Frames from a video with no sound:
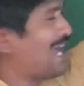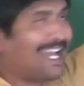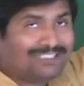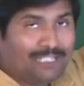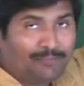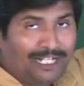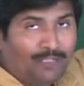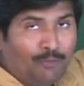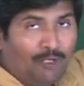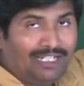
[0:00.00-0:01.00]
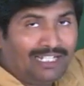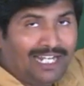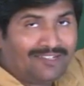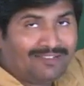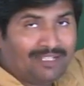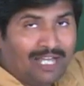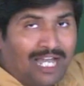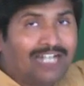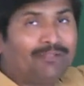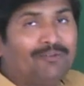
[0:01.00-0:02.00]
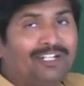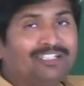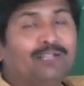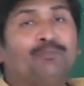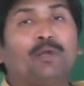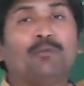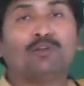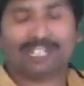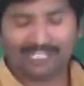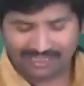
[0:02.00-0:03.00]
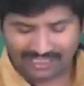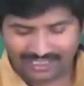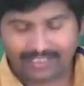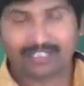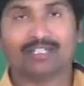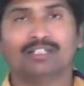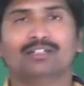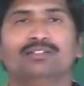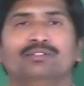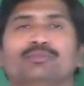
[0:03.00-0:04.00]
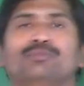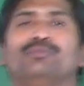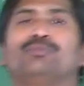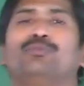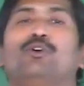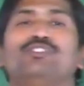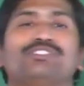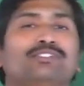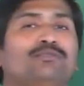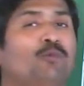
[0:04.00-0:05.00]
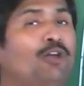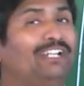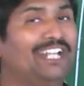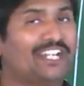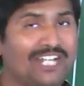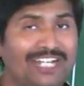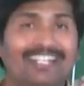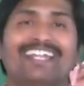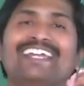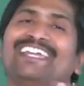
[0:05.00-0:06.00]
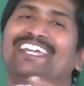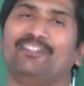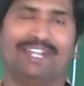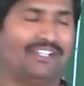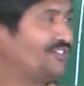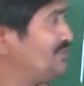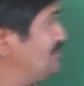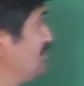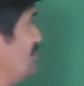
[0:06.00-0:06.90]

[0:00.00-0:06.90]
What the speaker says: accepted pollen grains and further promoted the post-pollination events.